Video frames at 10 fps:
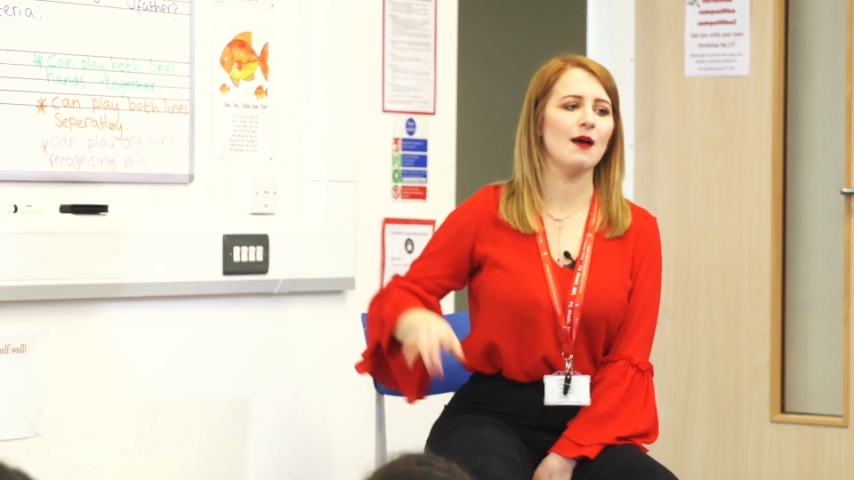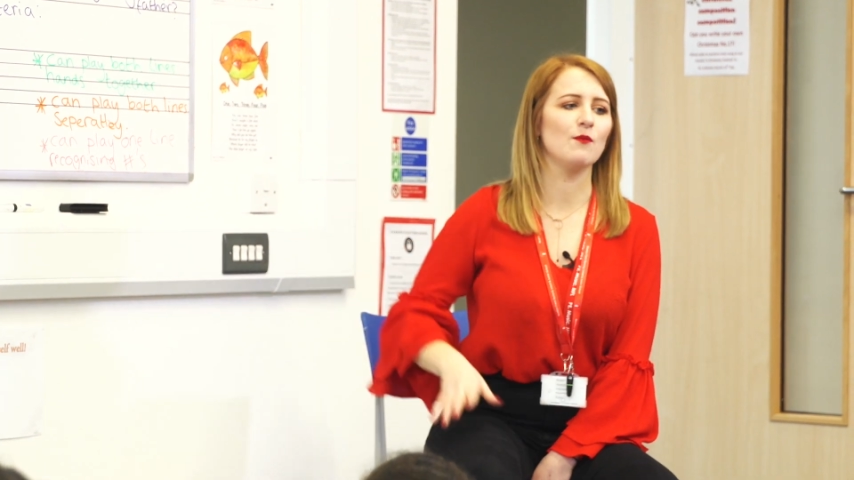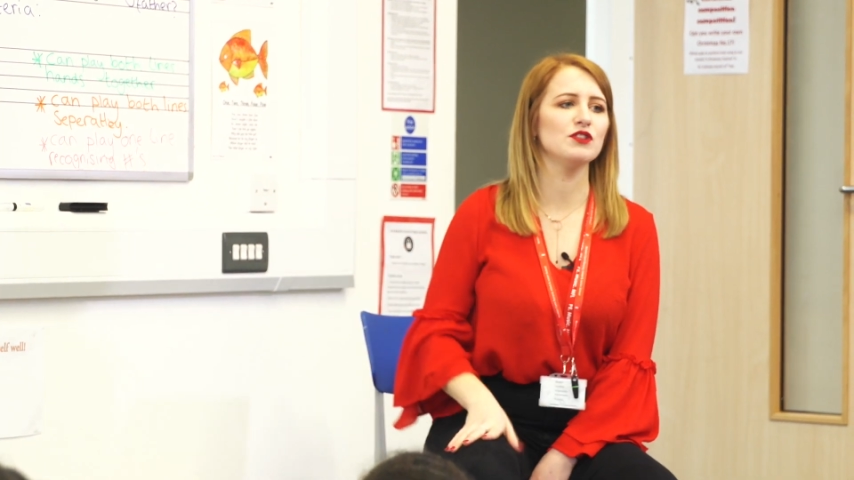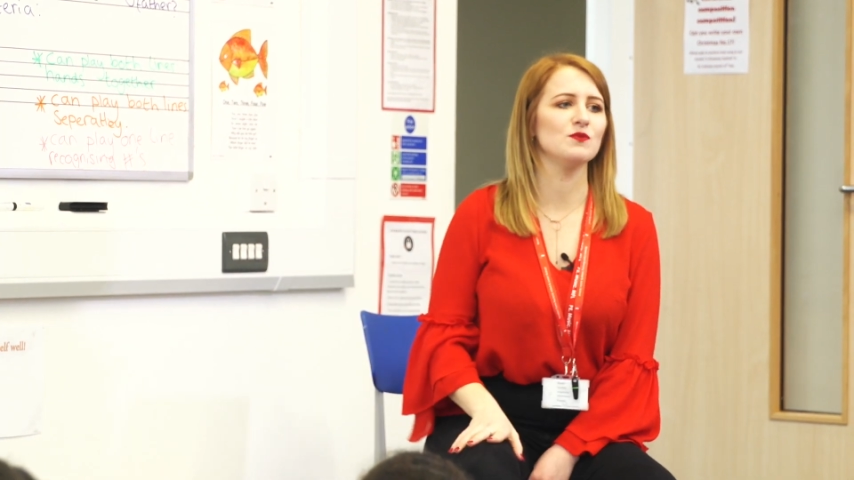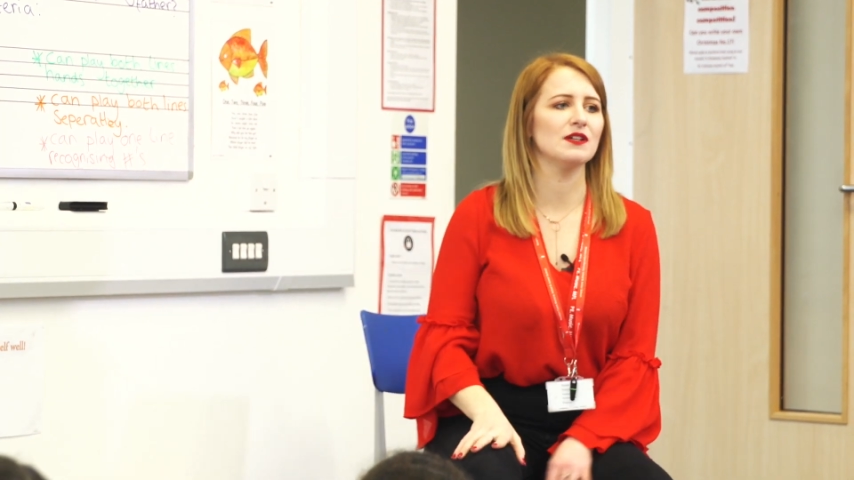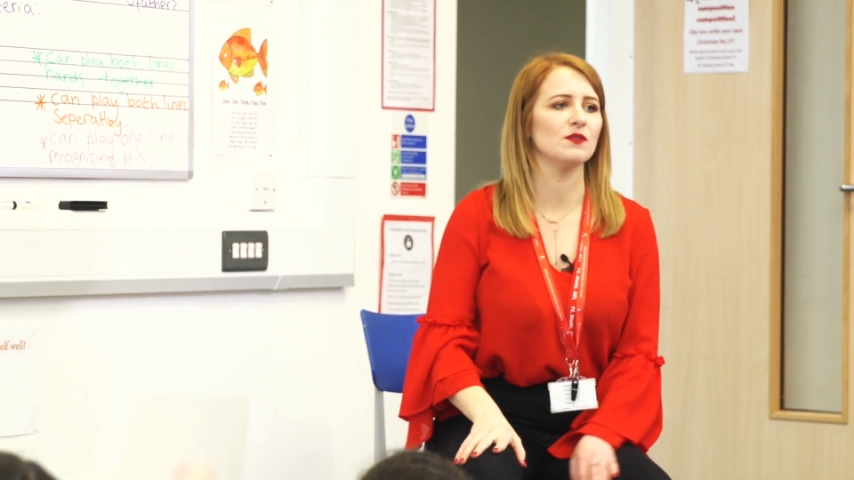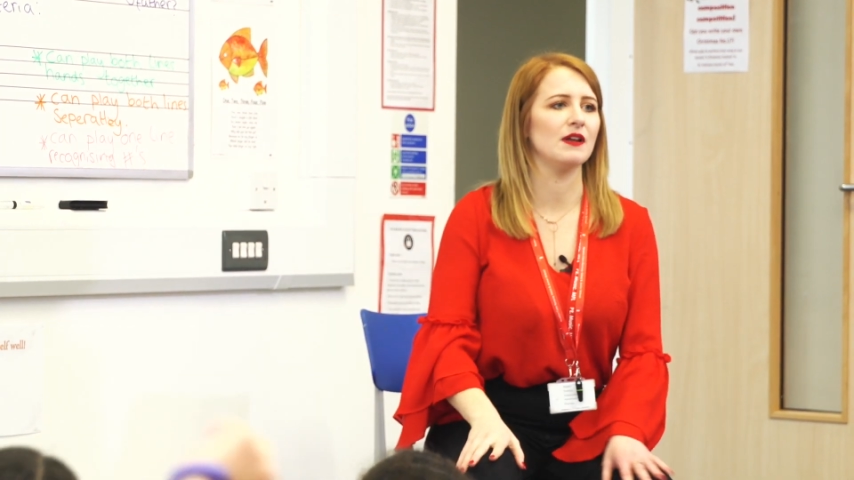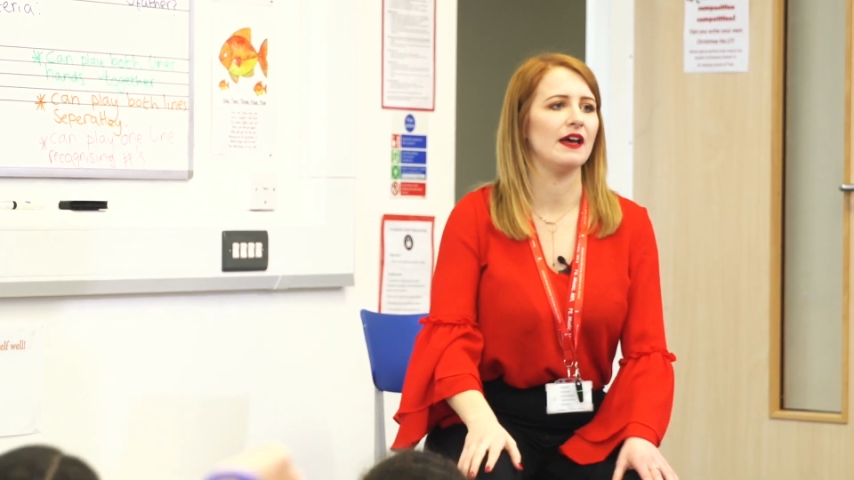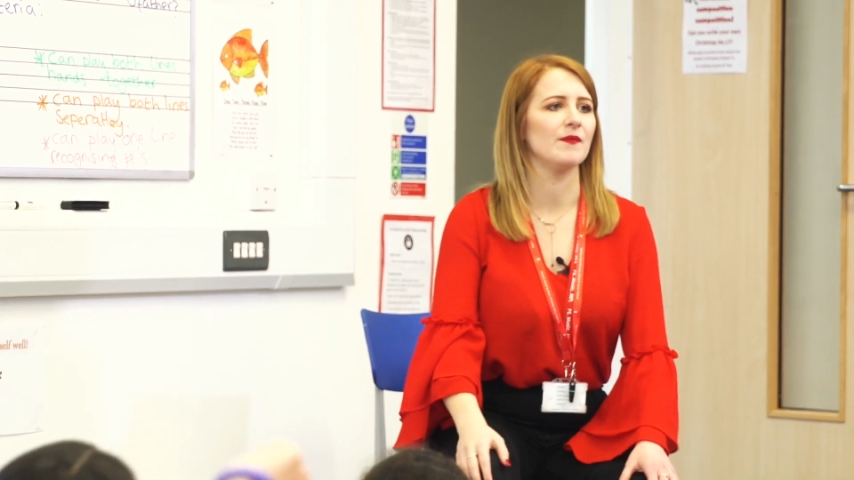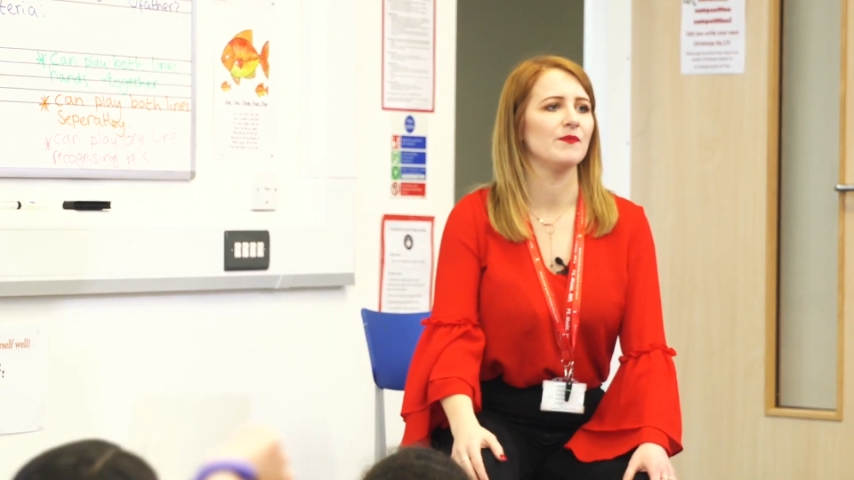outcome
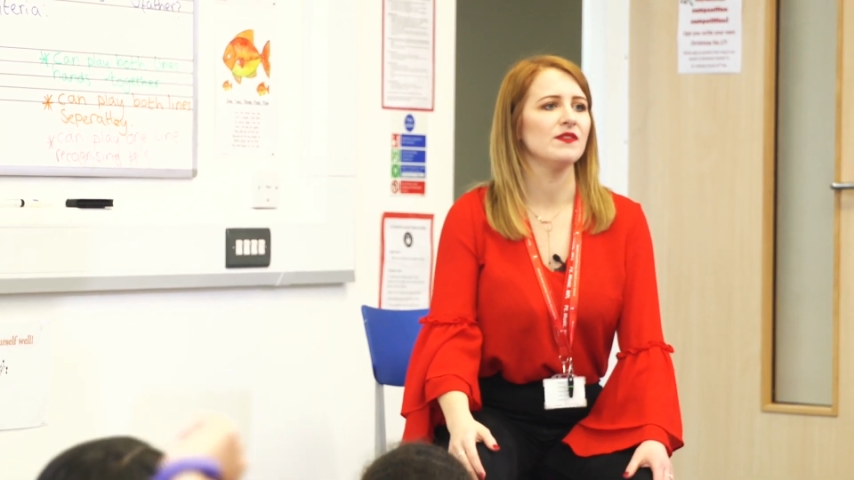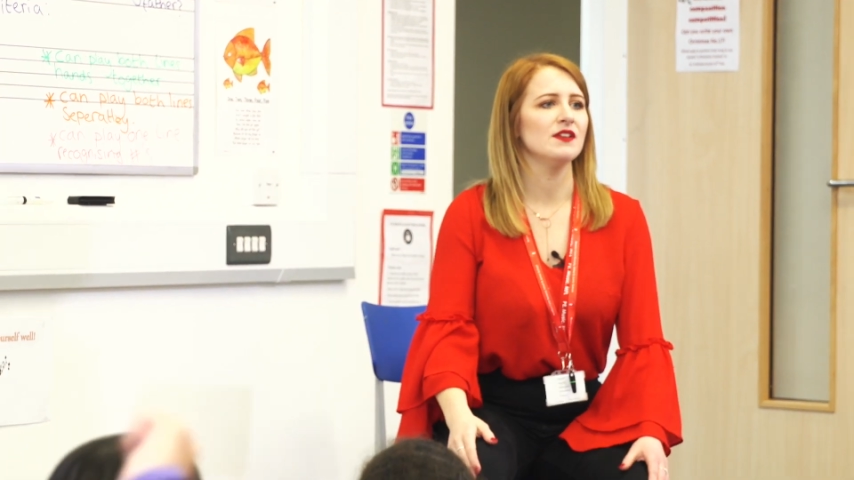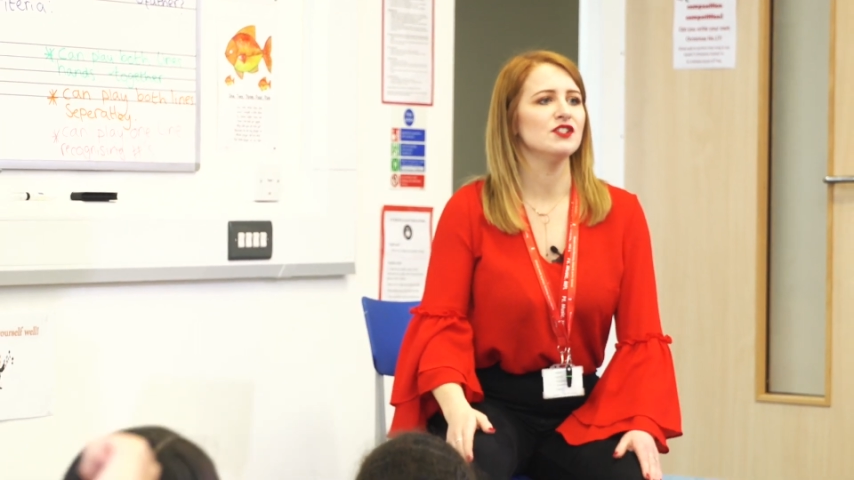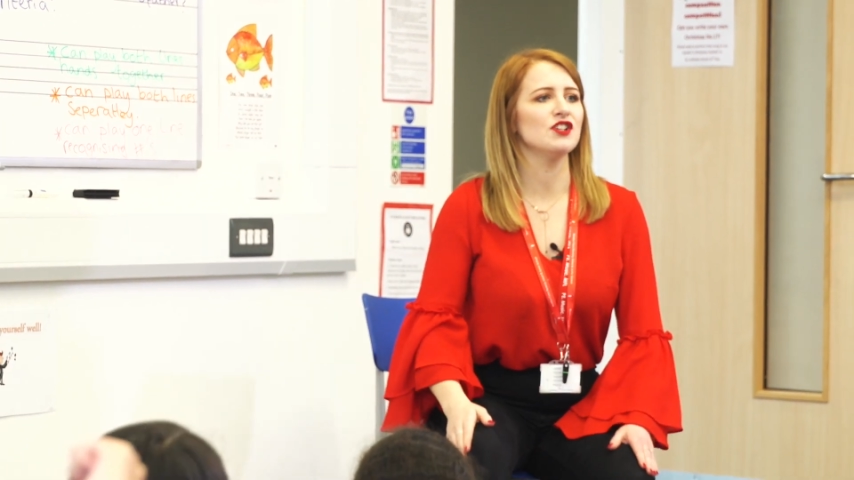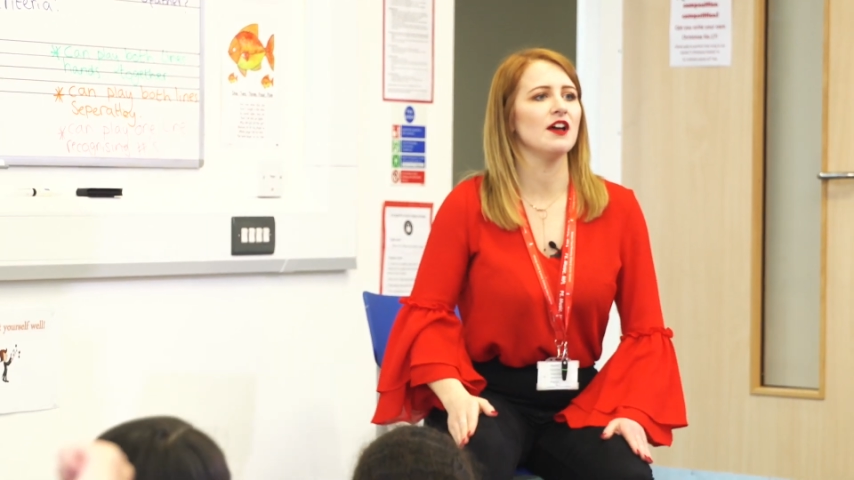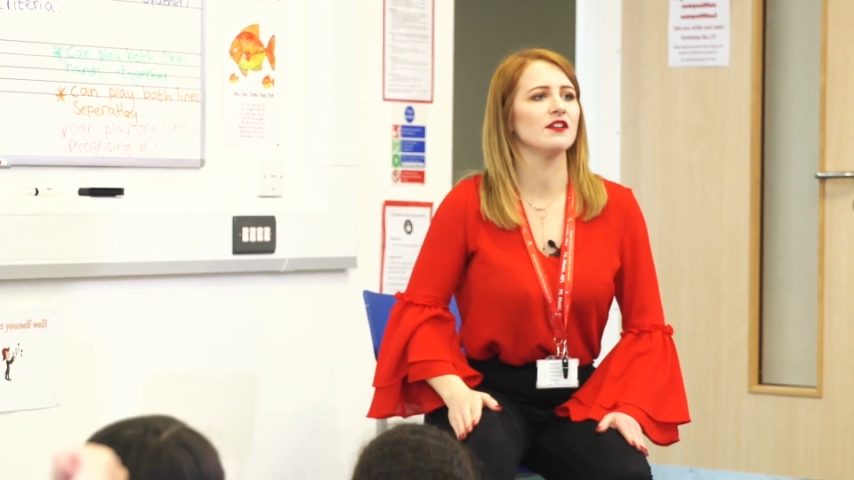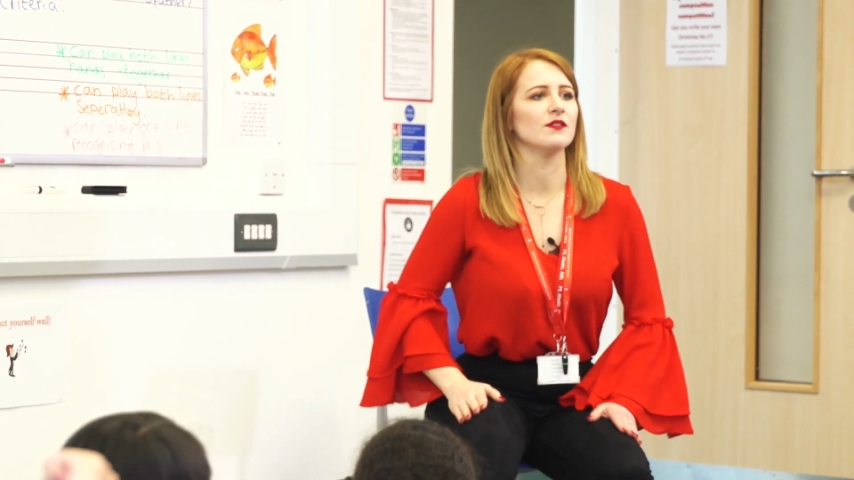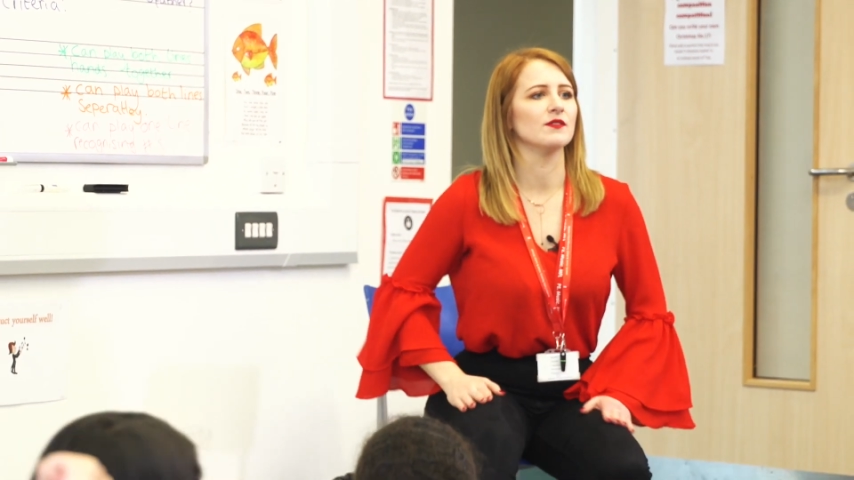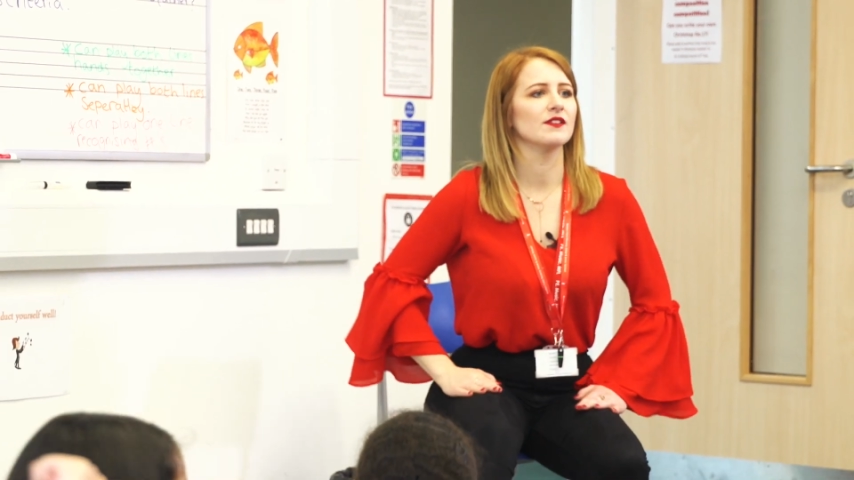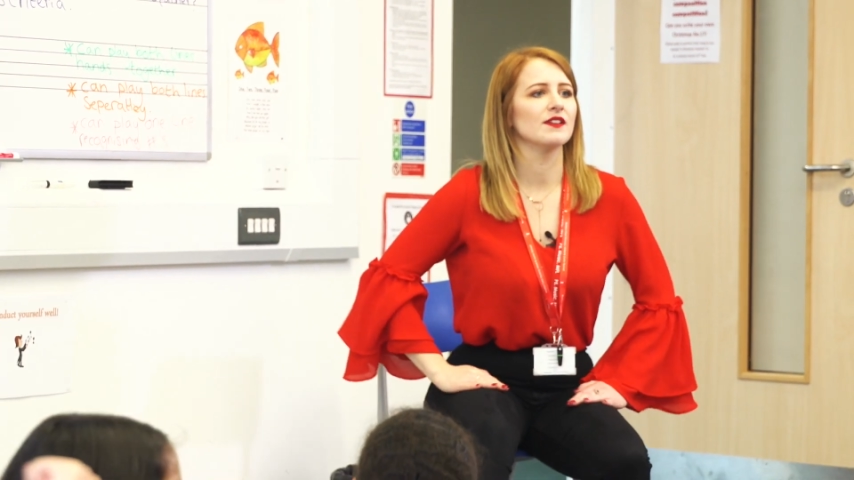that you've given to them very